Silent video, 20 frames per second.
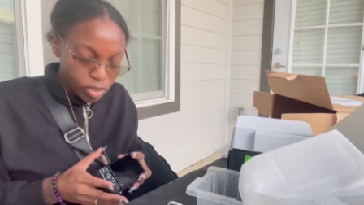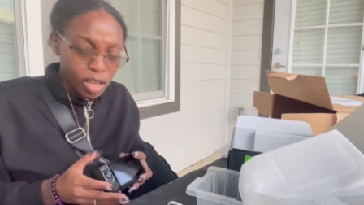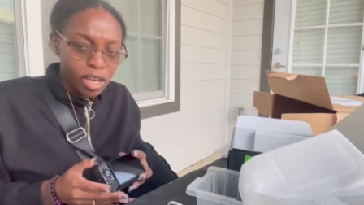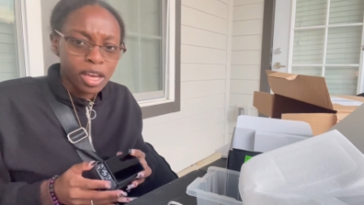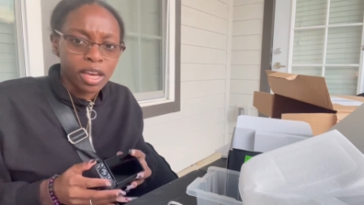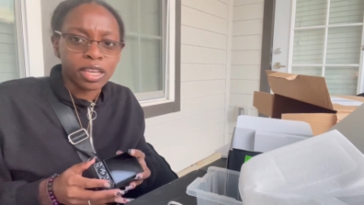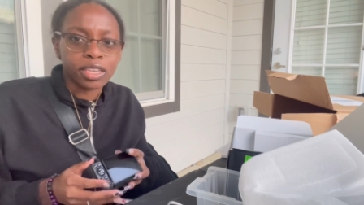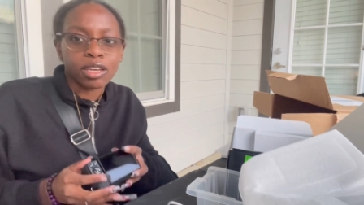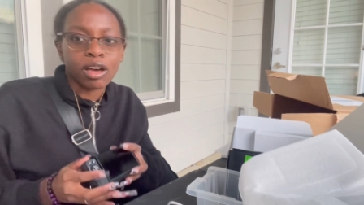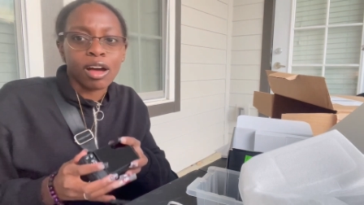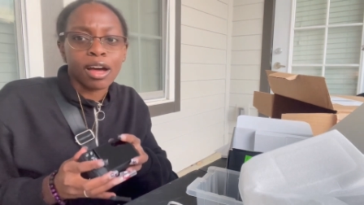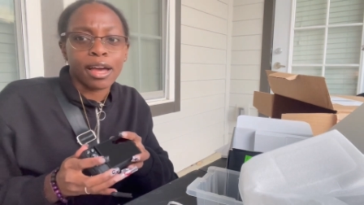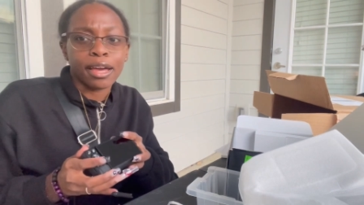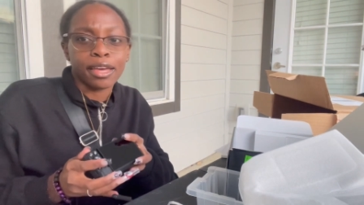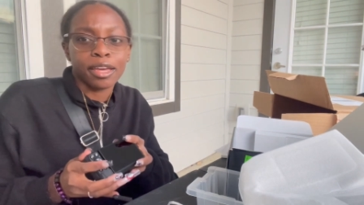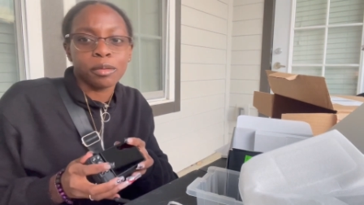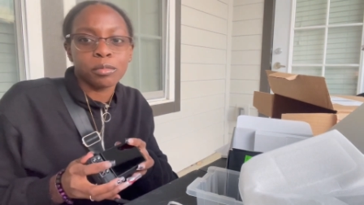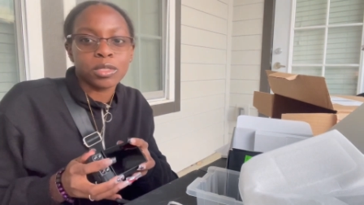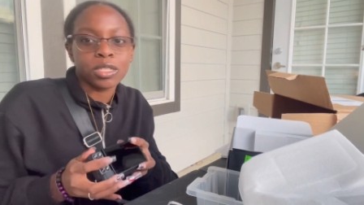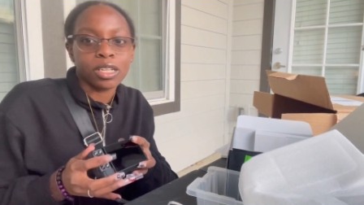And y'all, I
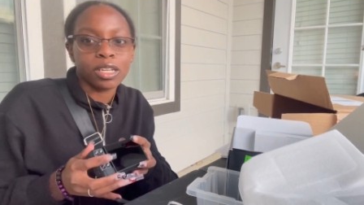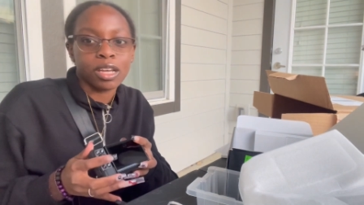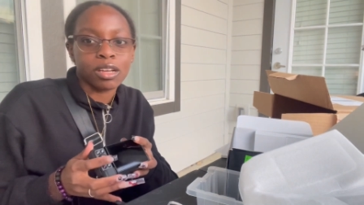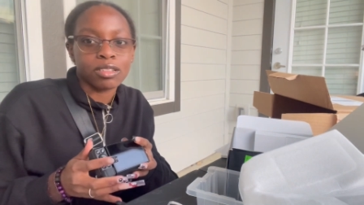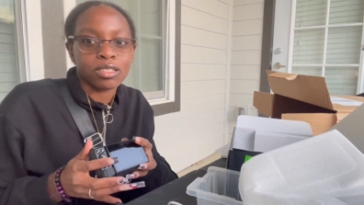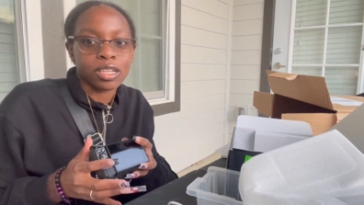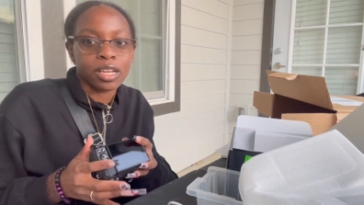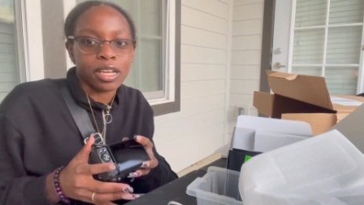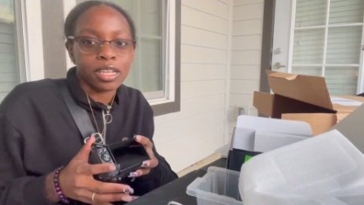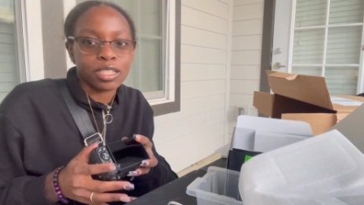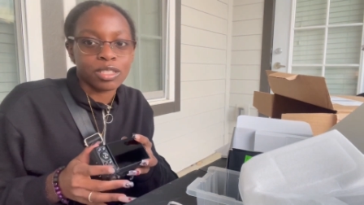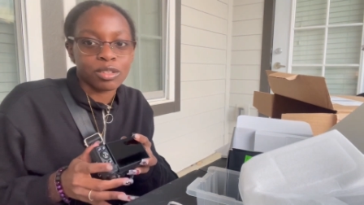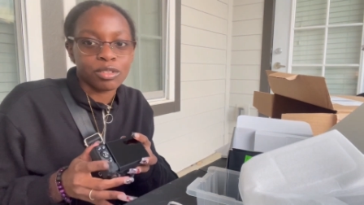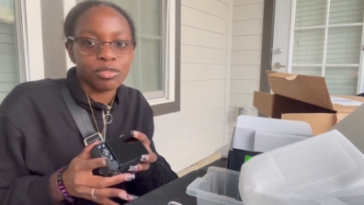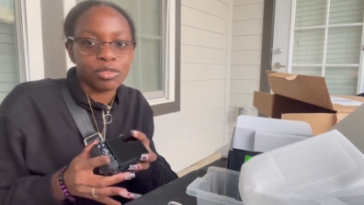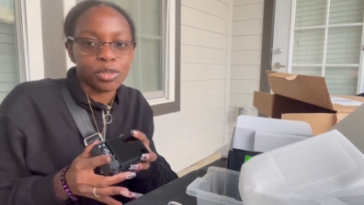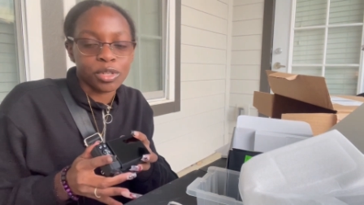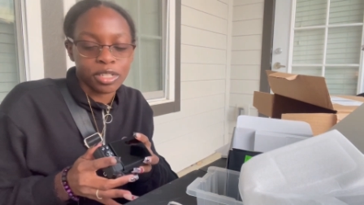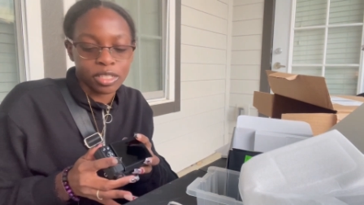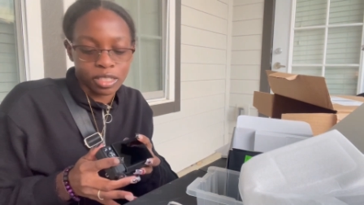am sitting outside, so if
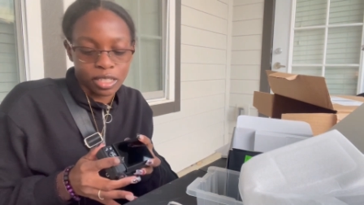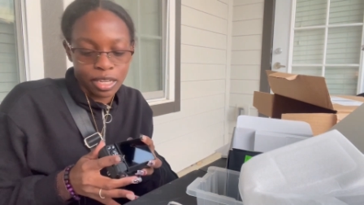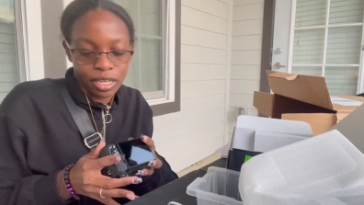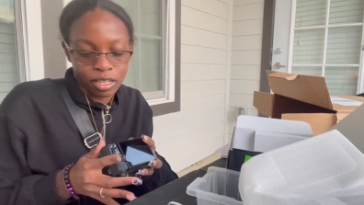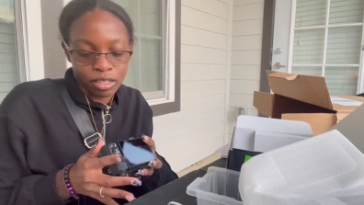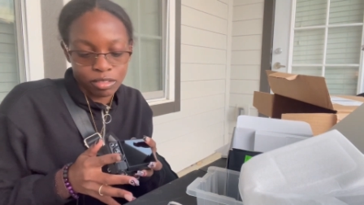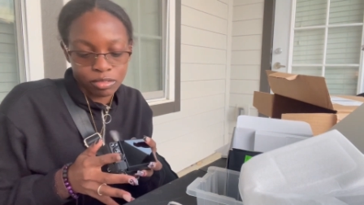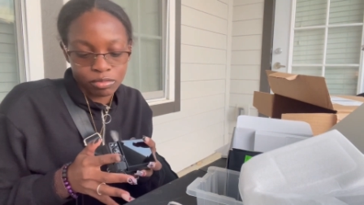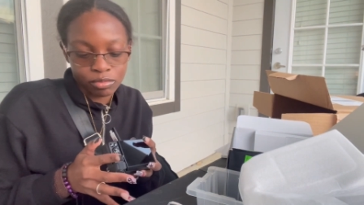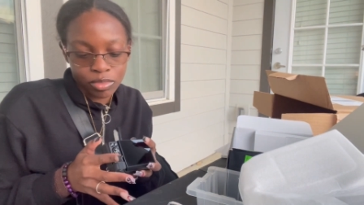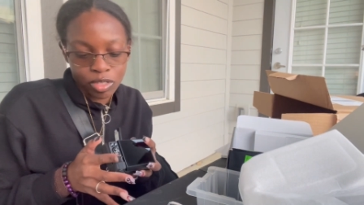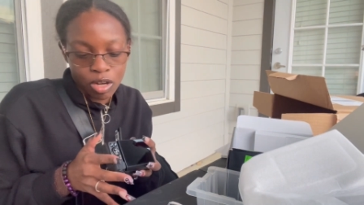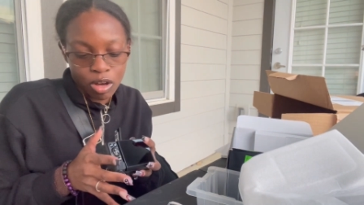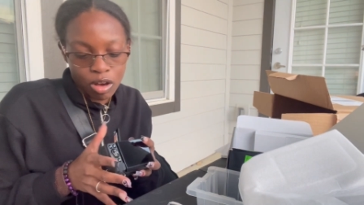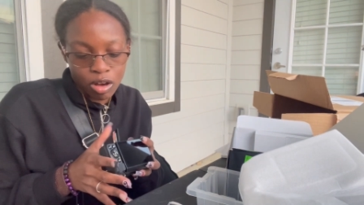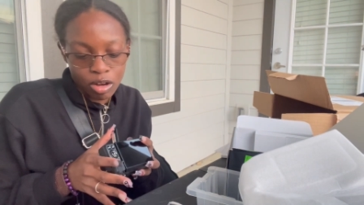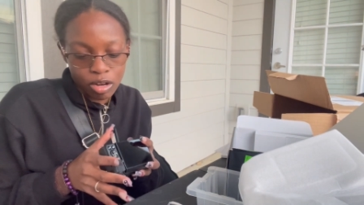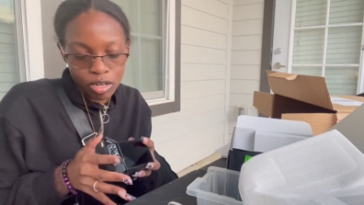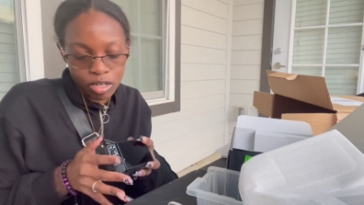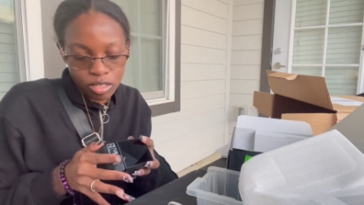you hear like
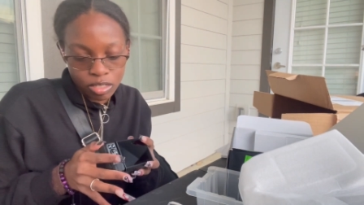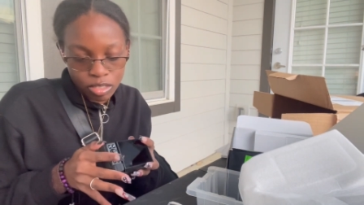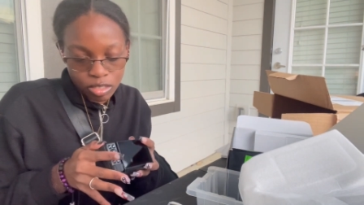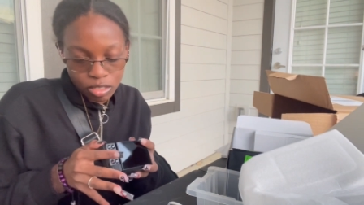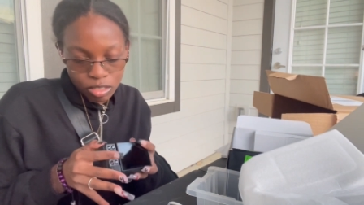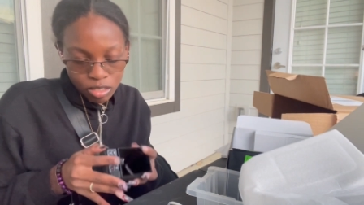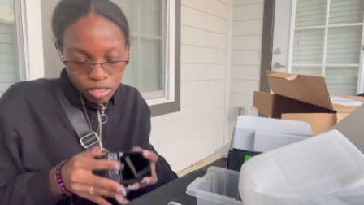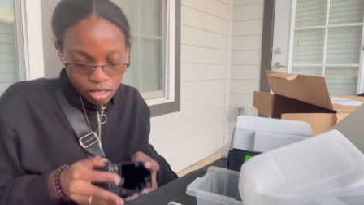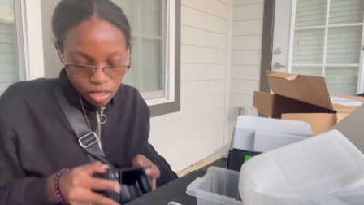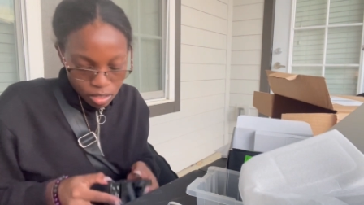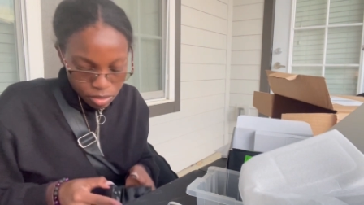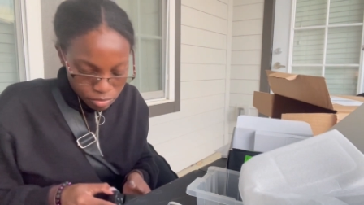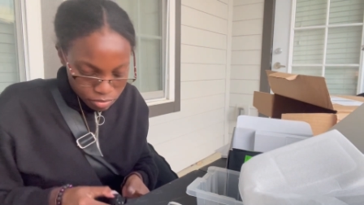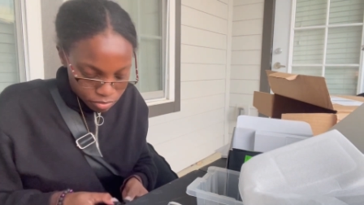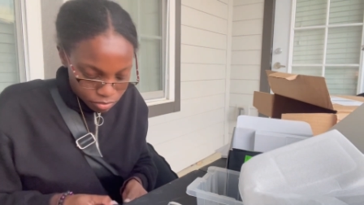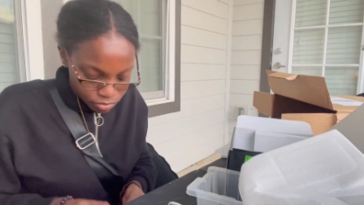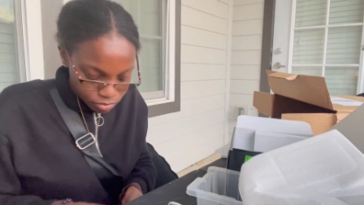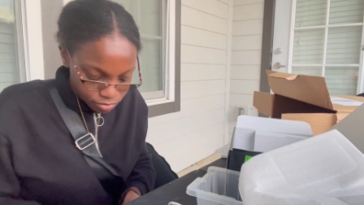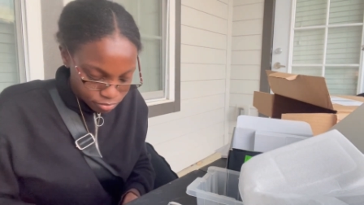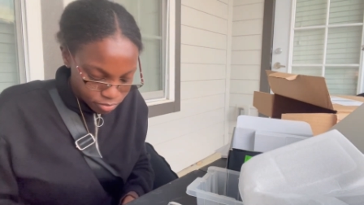cars and stuff,
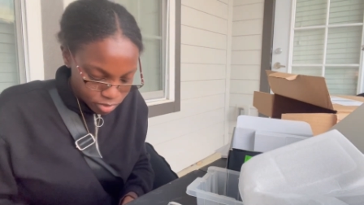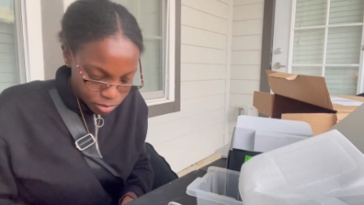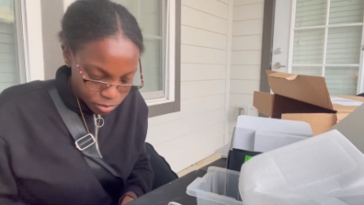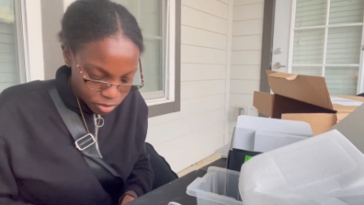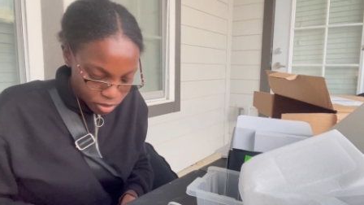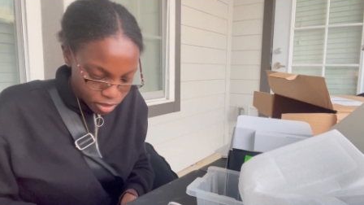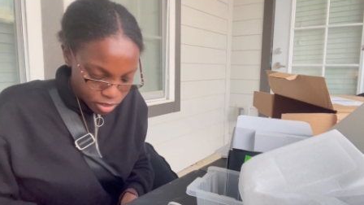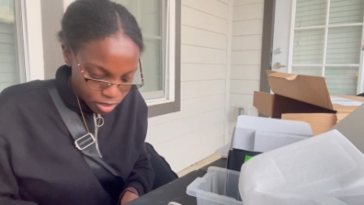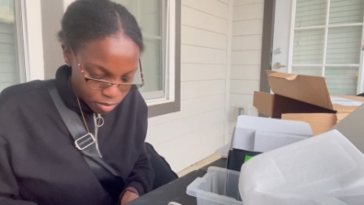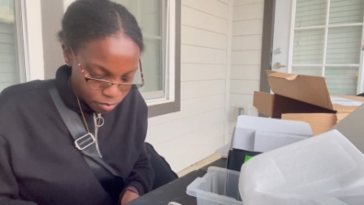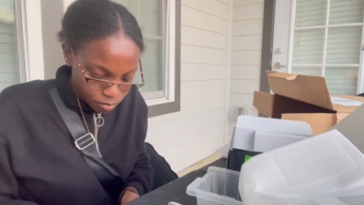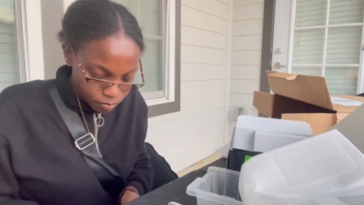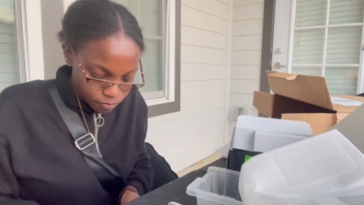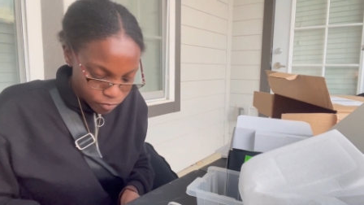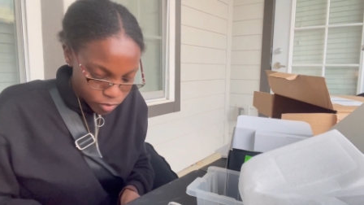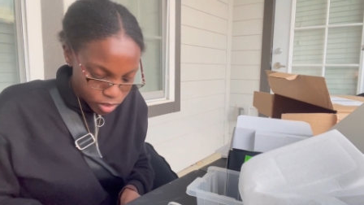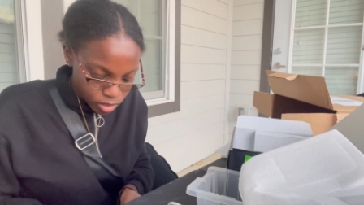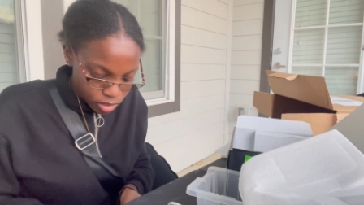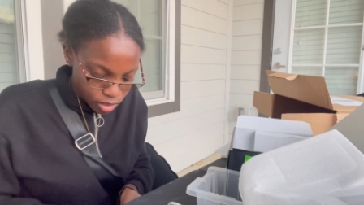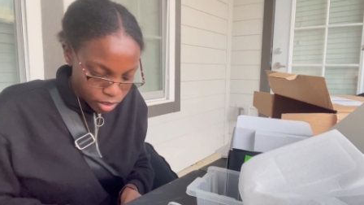because I'm
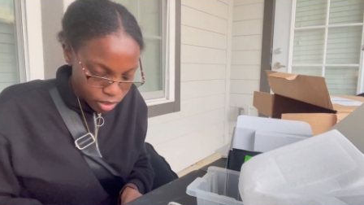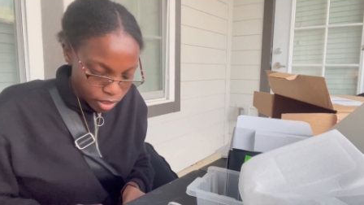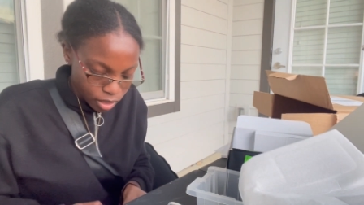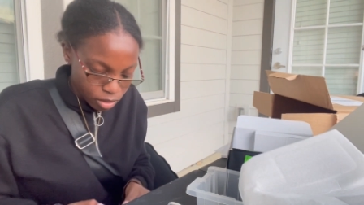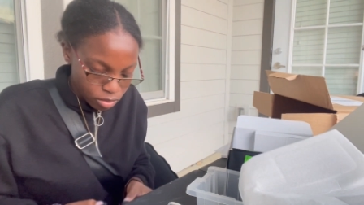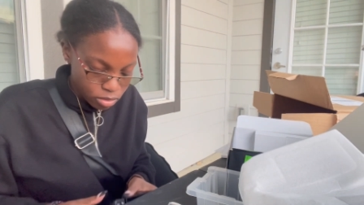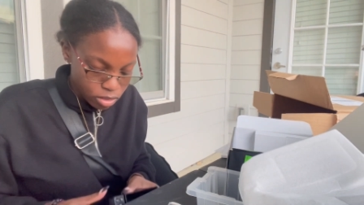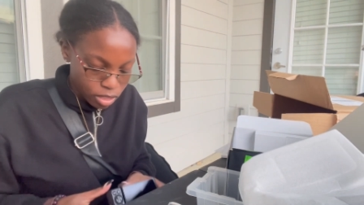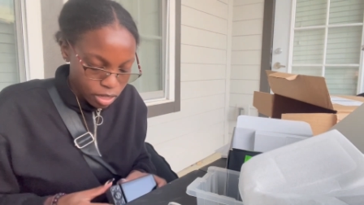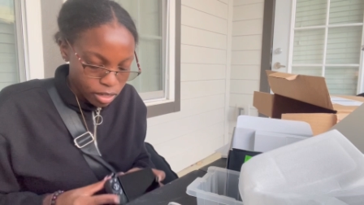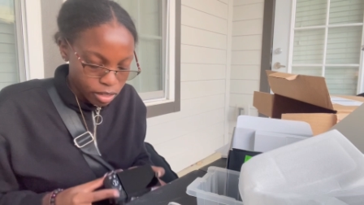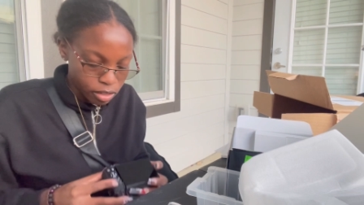sitting outside.